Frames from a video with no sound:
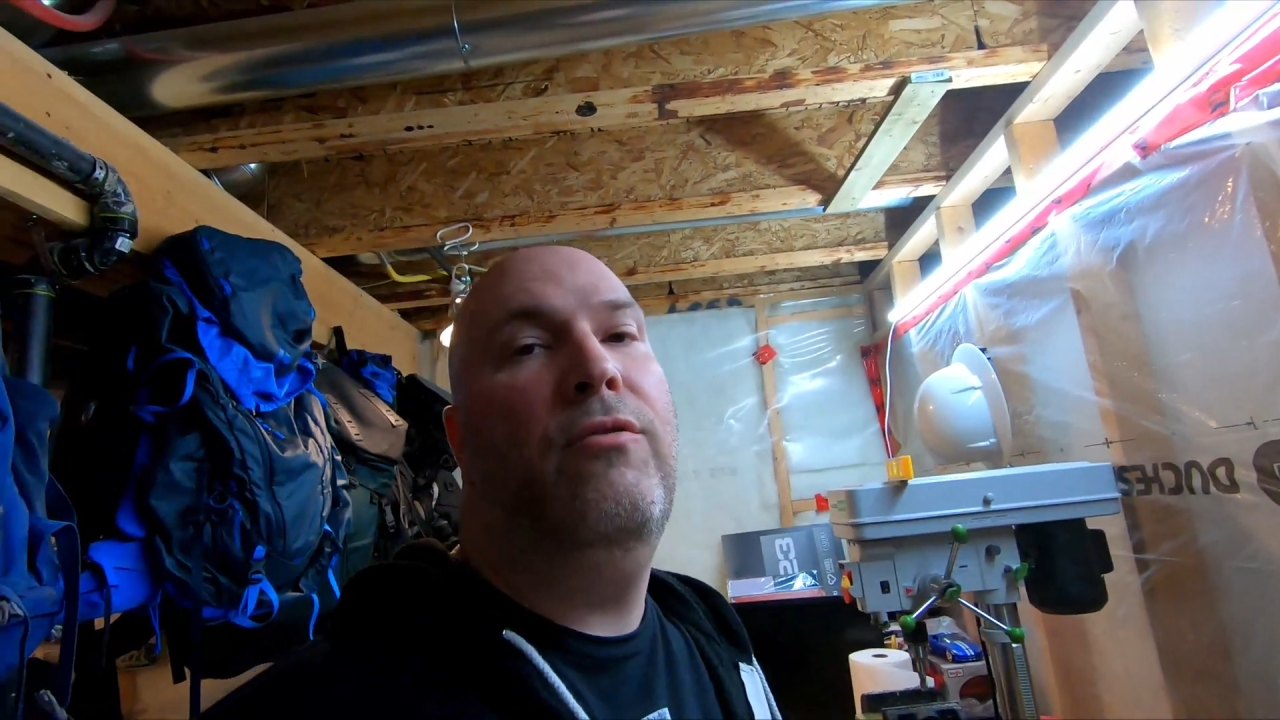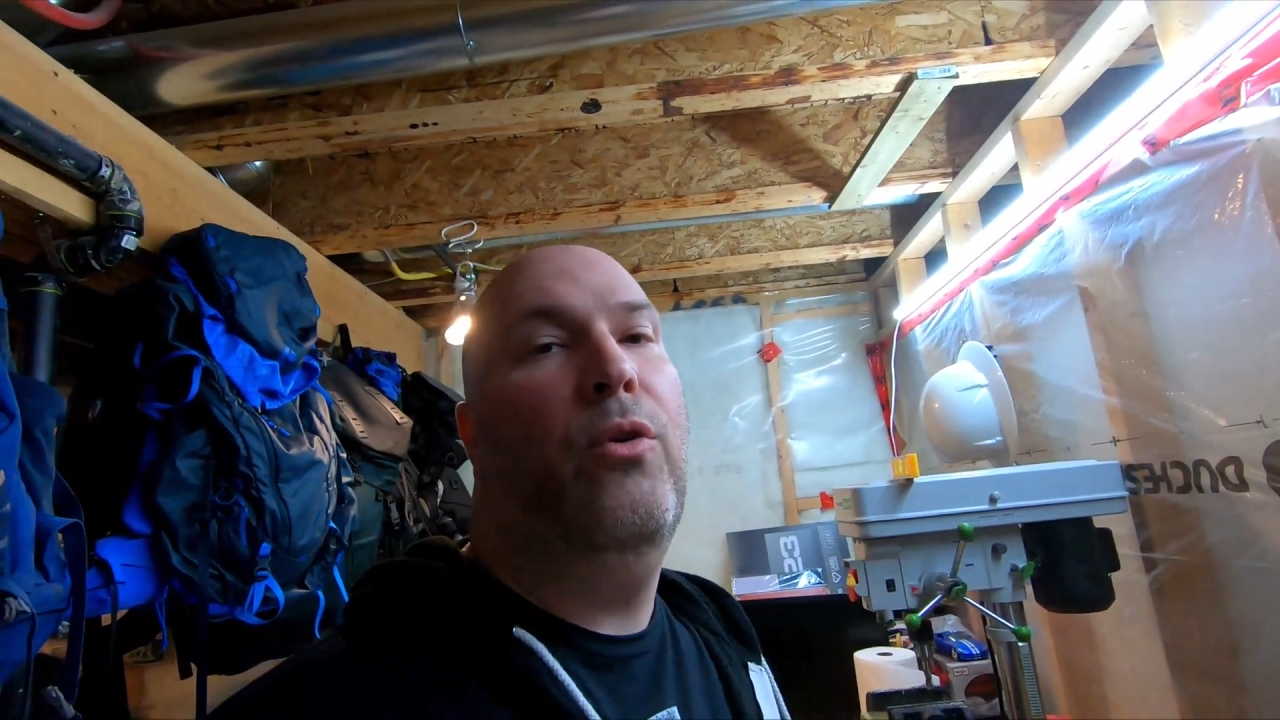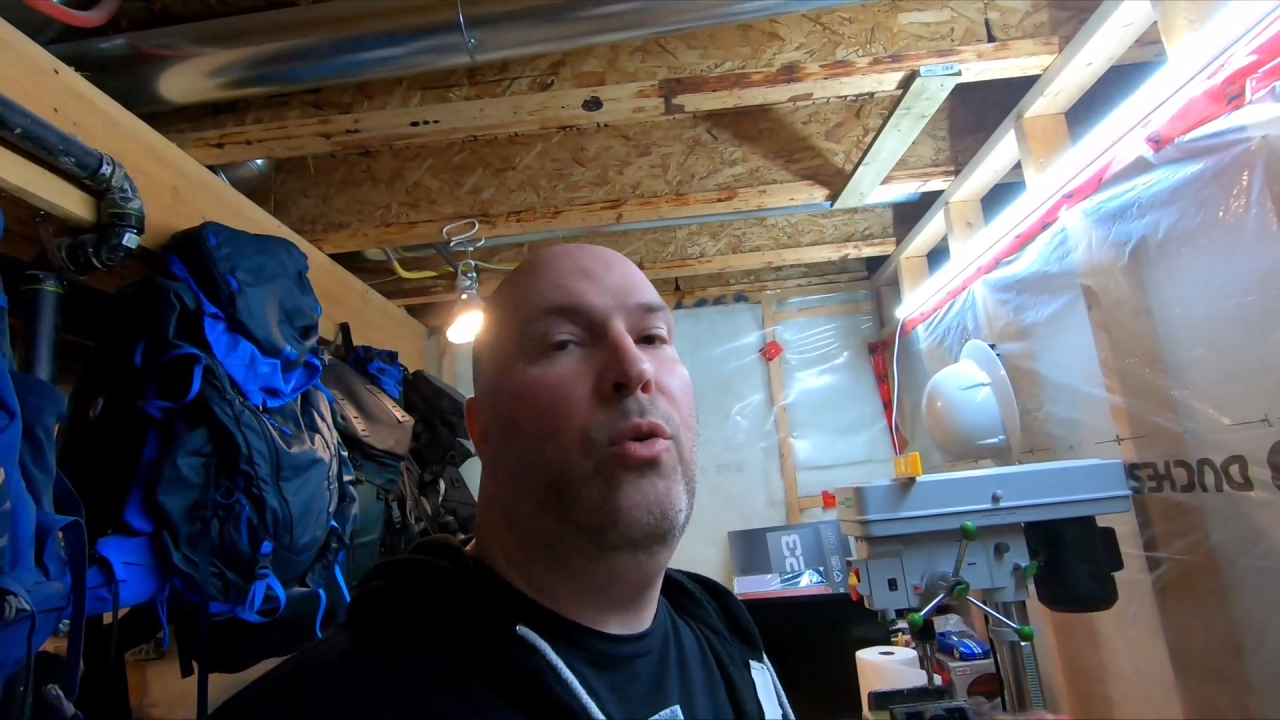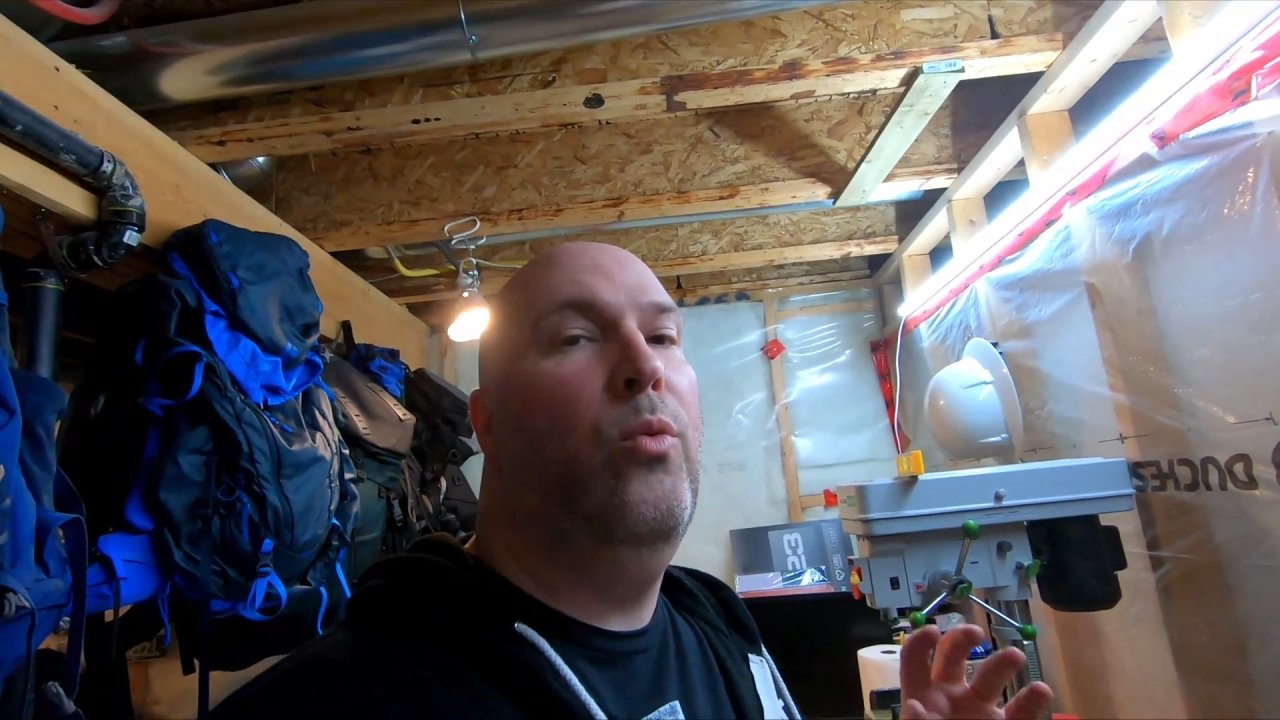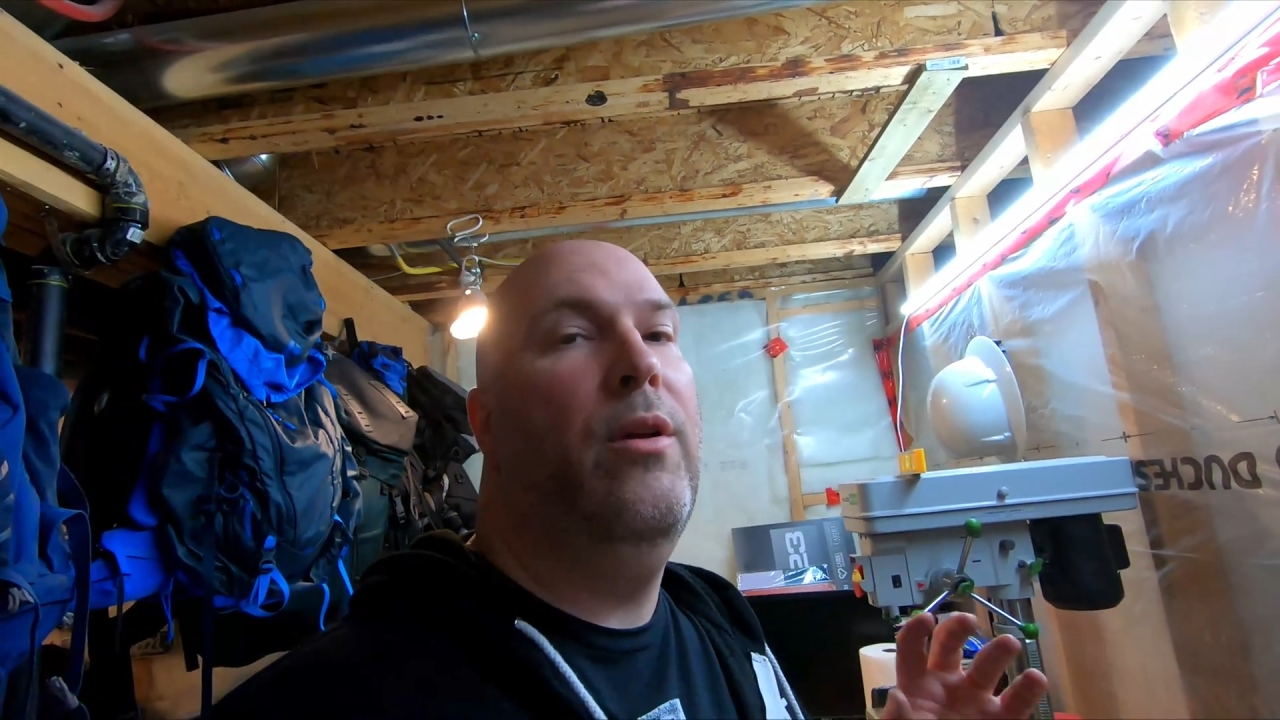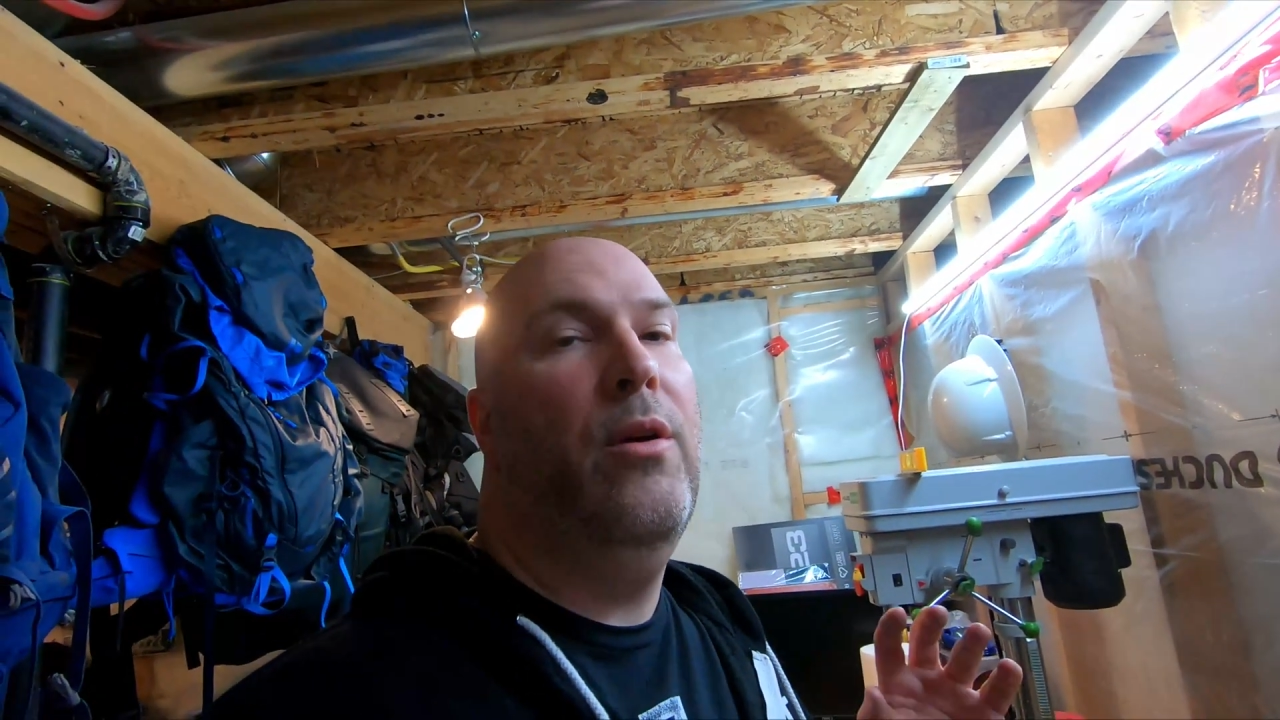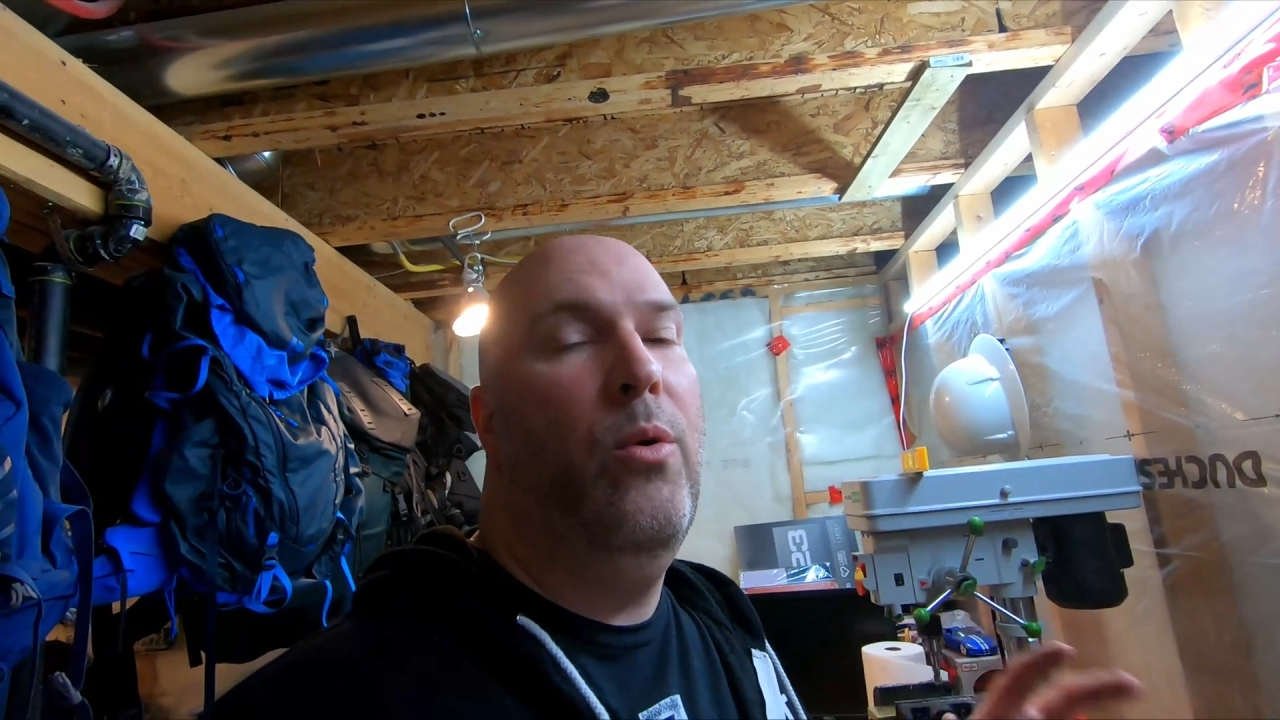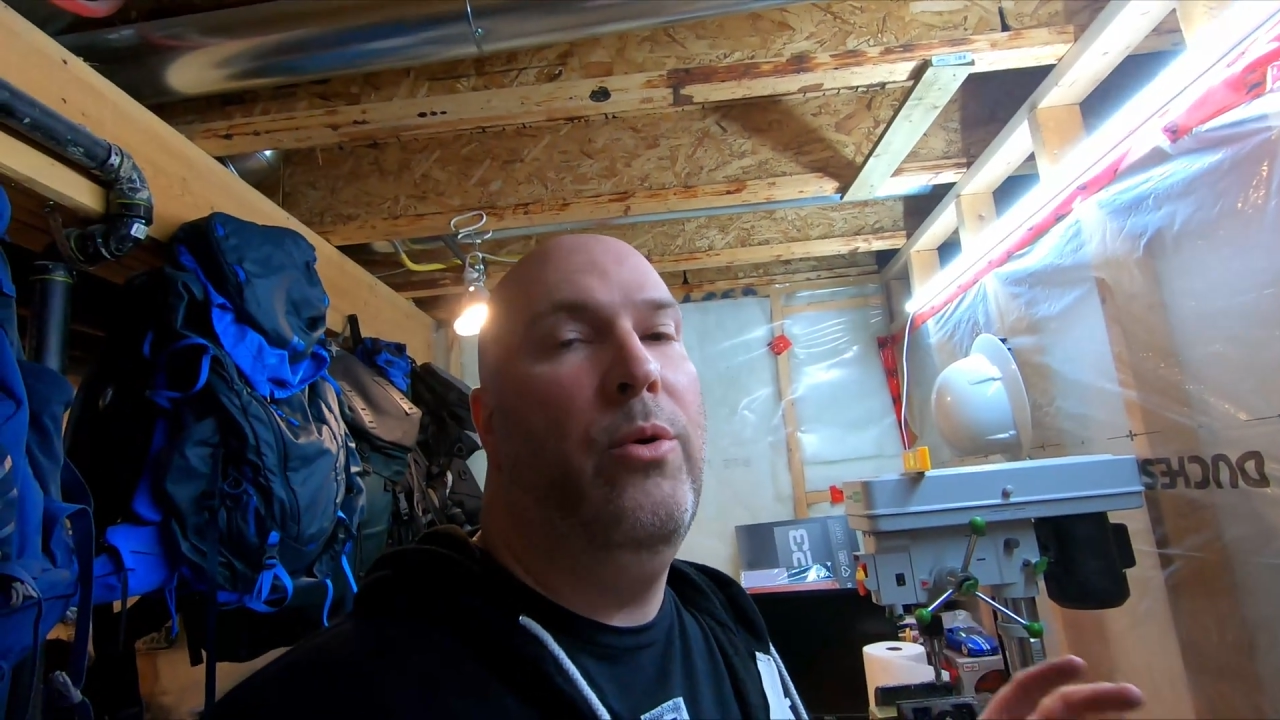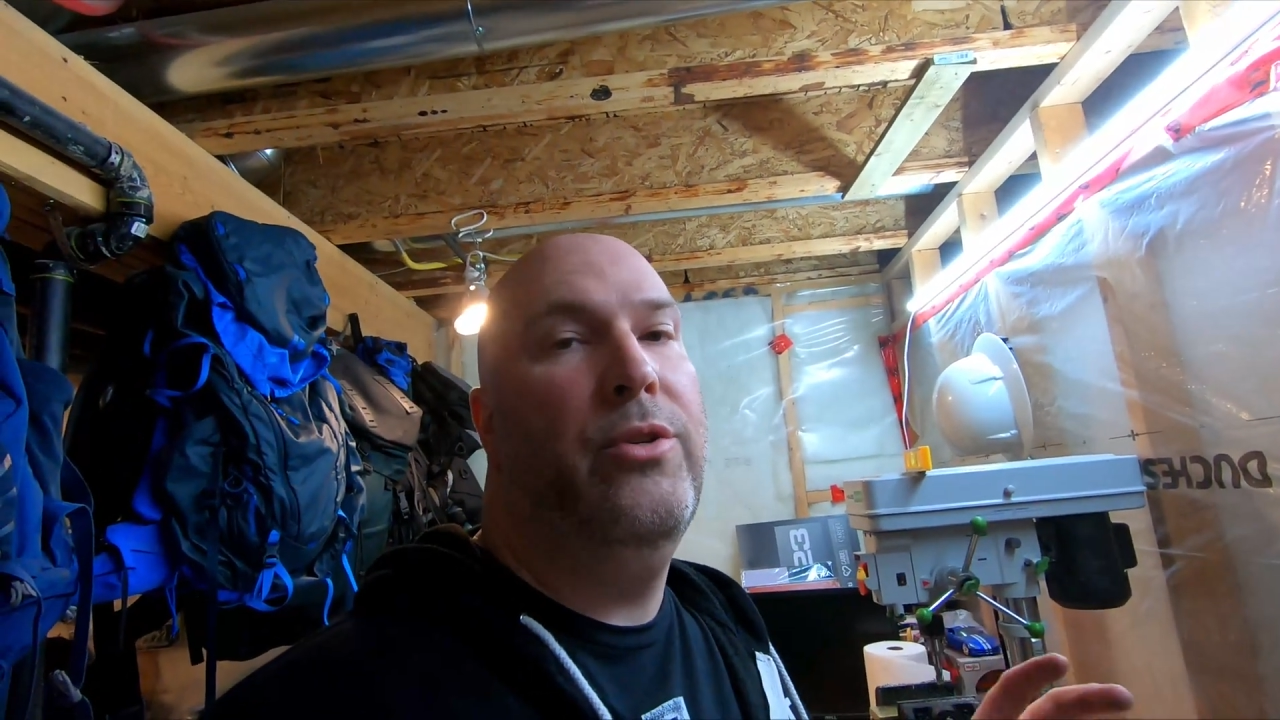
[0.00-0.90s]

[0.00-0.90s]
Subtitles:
for where the holes